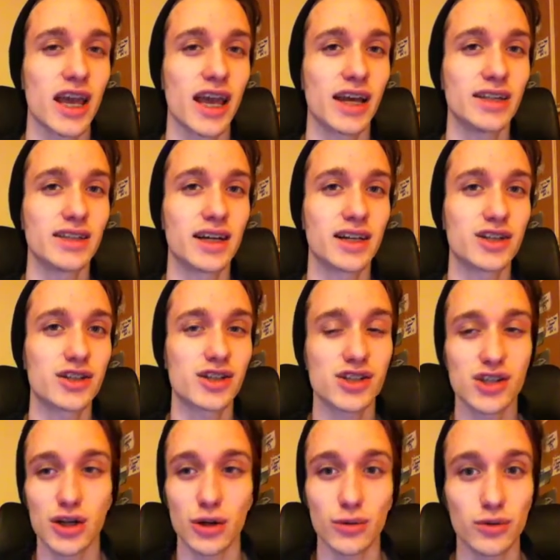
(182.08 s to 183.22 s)
and uh, just,
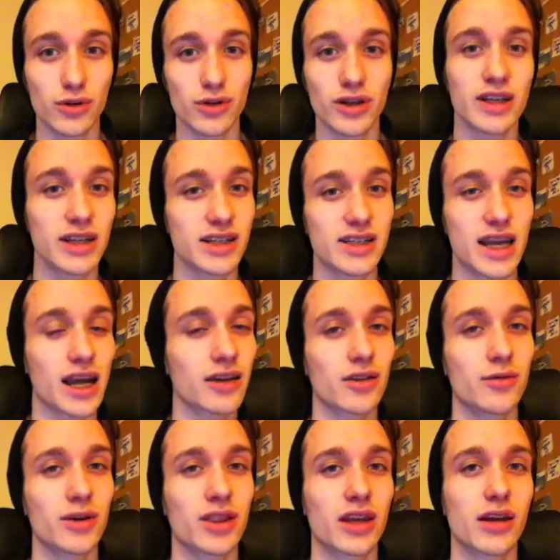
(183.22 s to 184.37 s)
you know, learning exactly
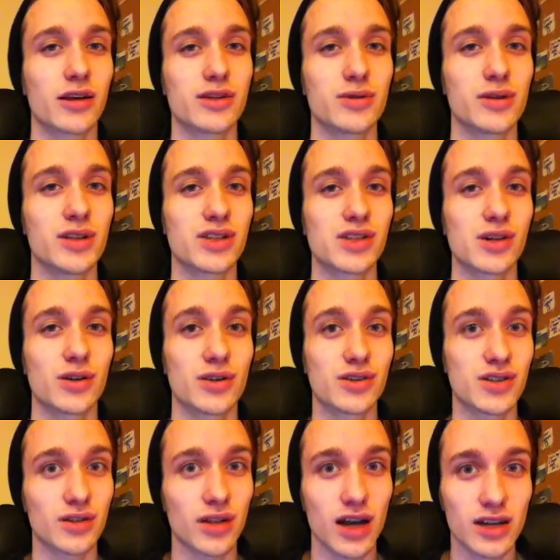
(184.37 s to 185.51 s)
what they're doing. So, there's
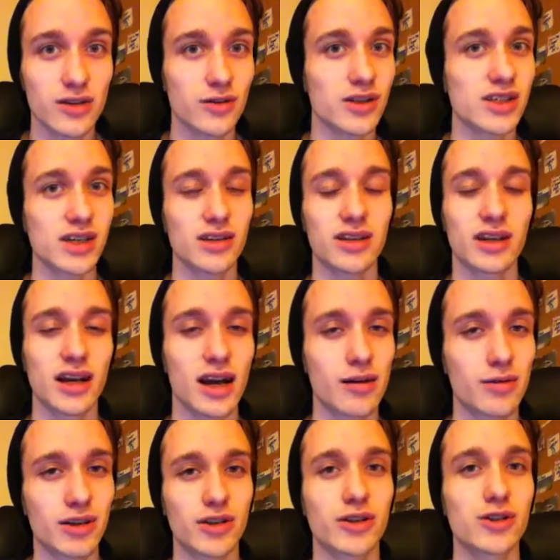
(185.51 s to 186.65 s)
a lot of noise out there. I would
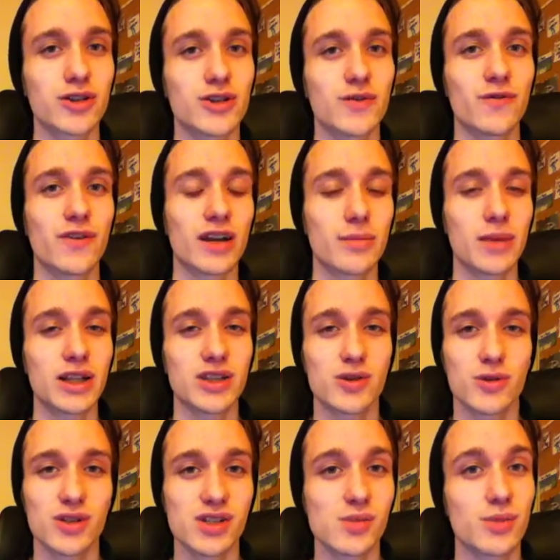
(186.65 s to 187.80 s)
encourage you find a
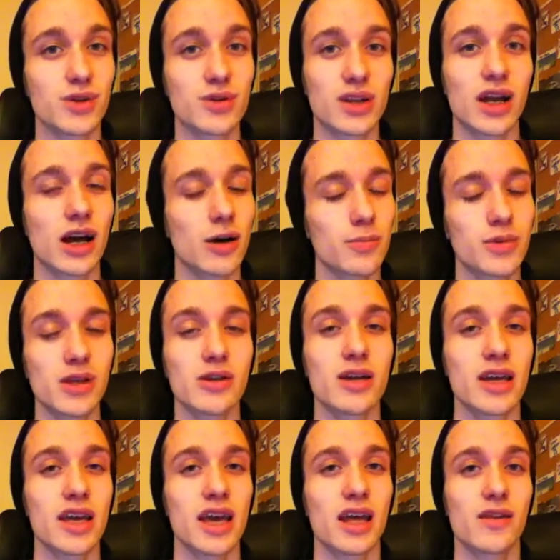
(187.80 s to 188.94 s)
mentor, someone who can help you.
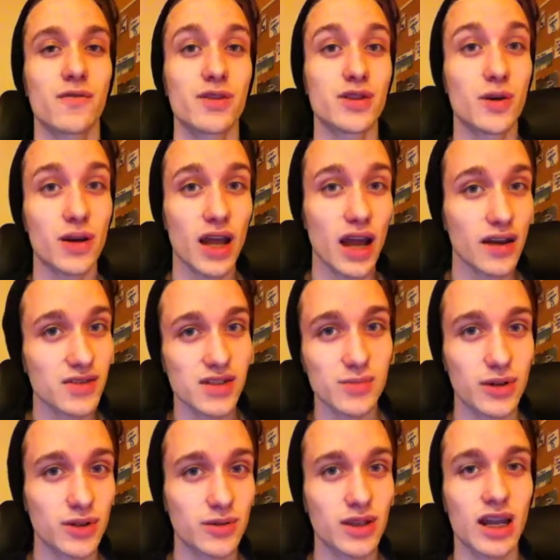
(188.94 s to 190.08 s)
And if you don't have
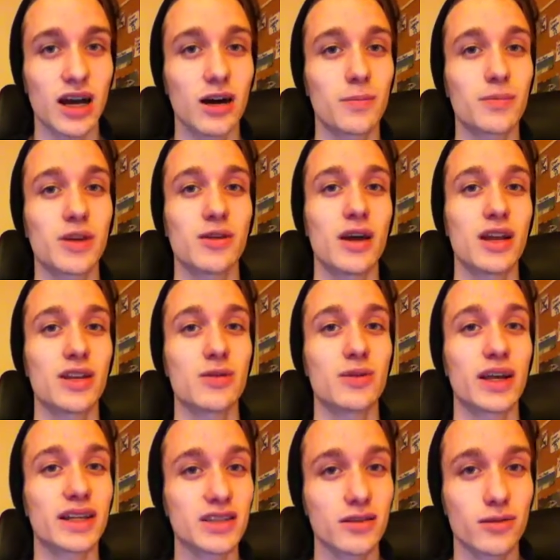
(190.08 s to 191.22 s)
someone who can help you and you'd like
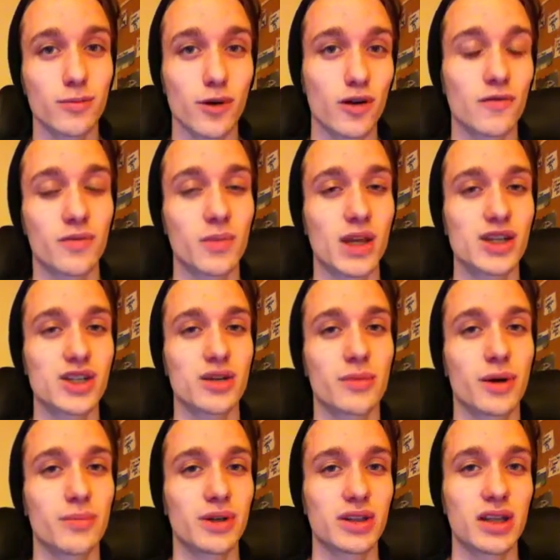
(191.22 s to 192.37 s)
like to learn more information
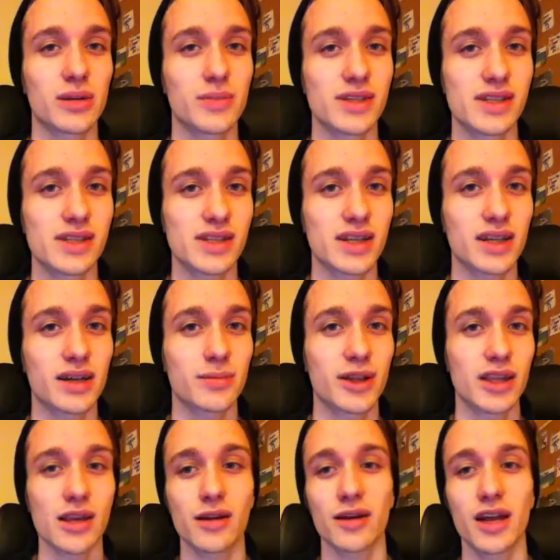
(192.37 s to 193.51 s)
about building a business and income on
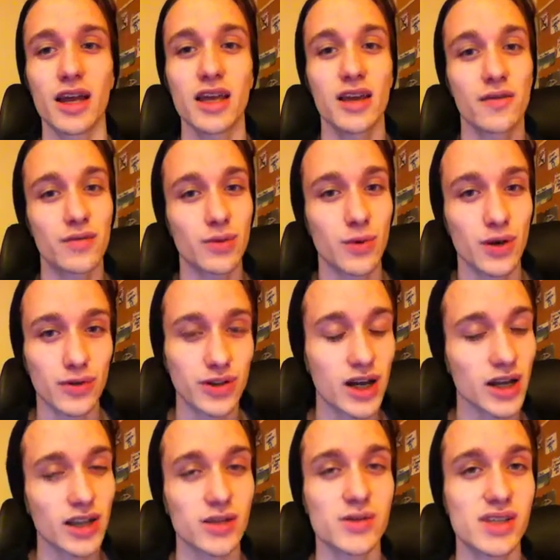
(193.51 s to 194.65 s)
the internet, if you want to learn how
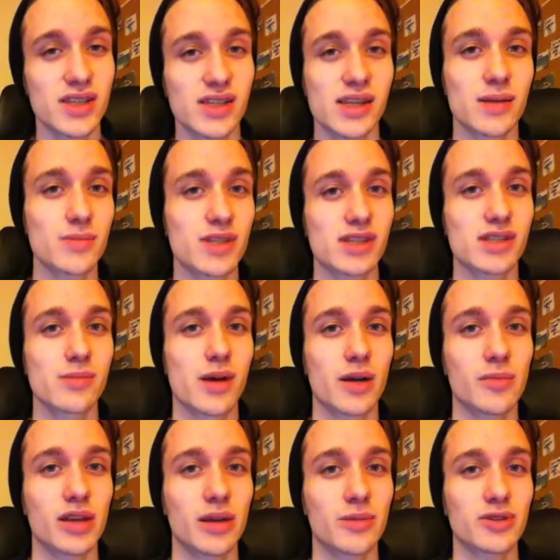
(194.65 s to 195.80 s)
to use the same system I've
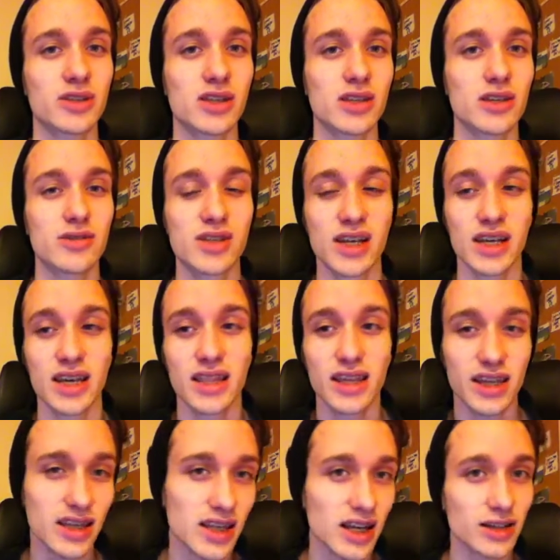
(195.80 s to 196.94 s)
been able to use,
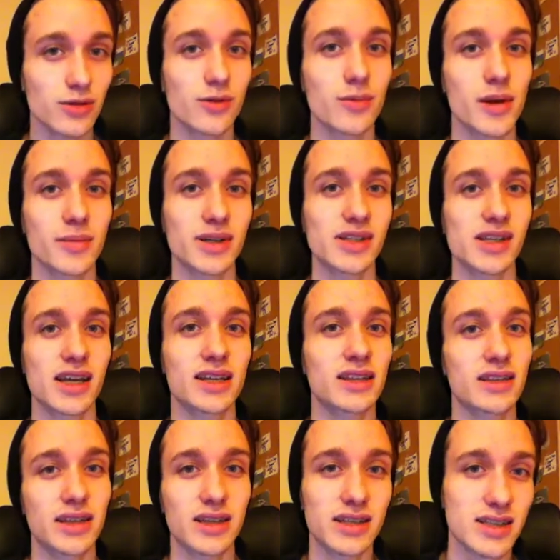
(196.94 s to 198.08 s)
then connect with me on my site. The
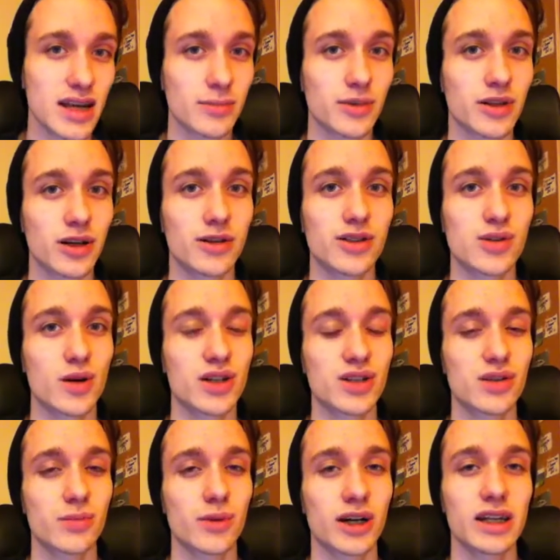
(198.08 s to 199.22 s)
link is down below. It's
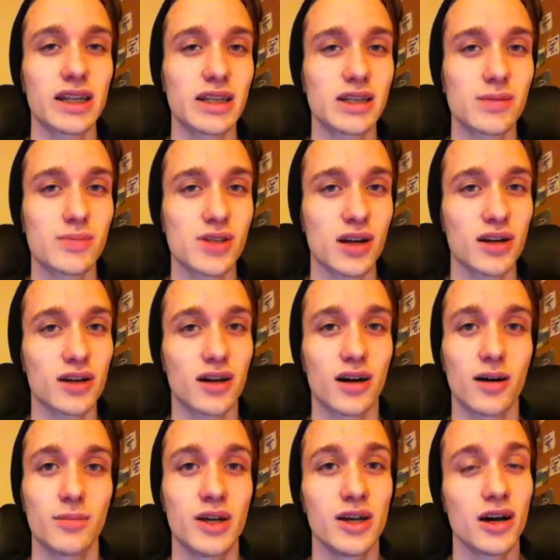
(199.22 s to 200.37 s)

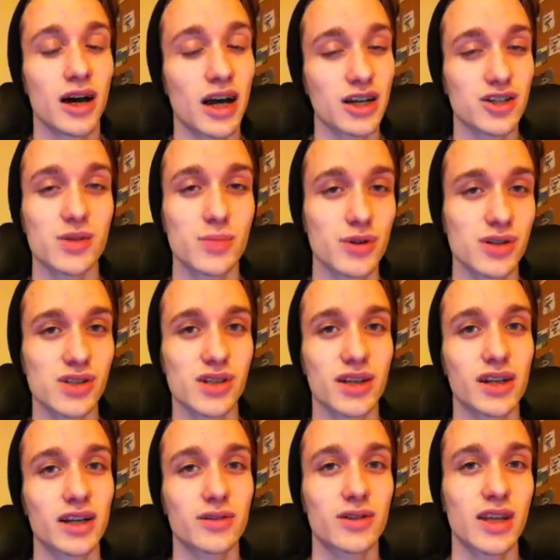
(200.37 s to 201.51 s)
123marketingtips.com. I'll actually personally
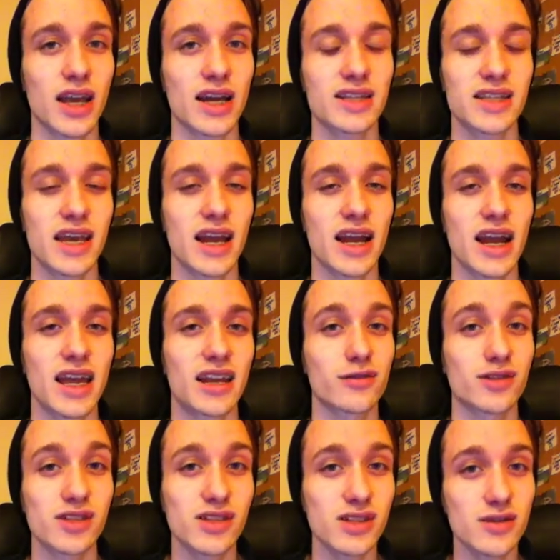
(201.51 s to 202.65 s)
connect with you guys there, and I'll
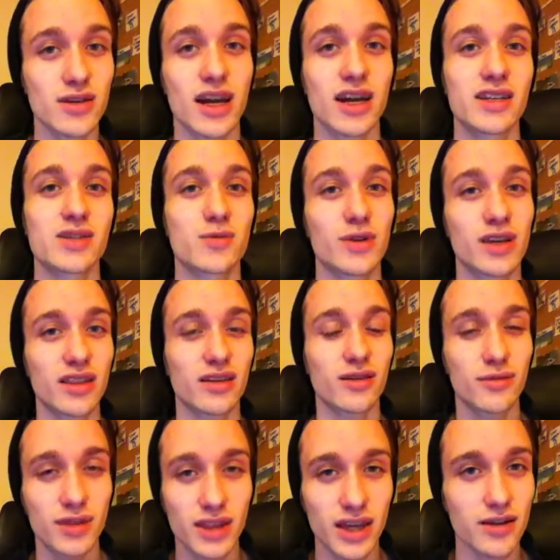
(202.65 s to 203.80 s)
see you guys with or
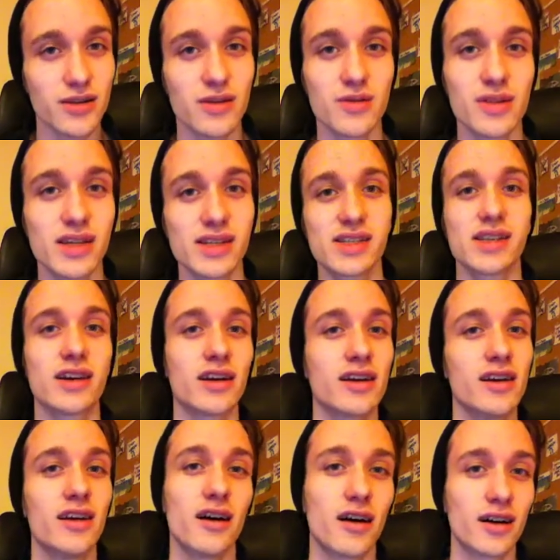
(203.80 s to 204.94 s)
without you this year
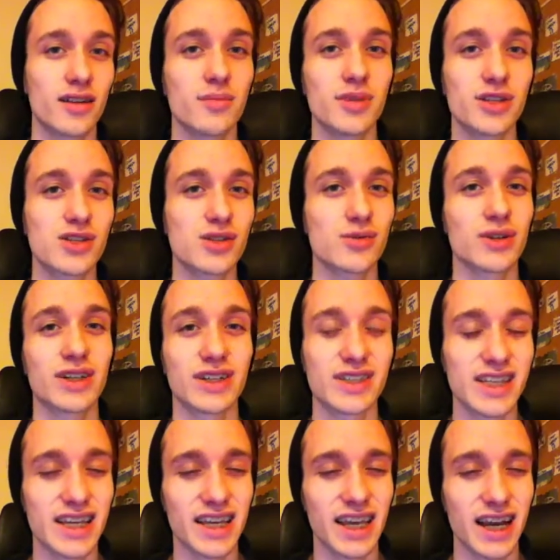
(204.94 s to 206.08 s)
on the beach of the world.
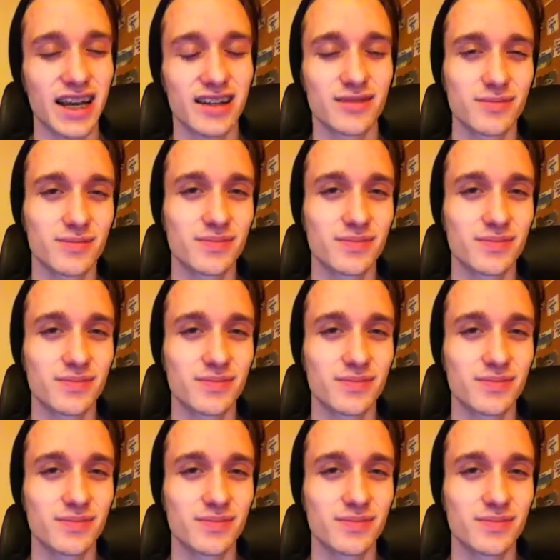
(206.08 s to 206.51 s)
Take care.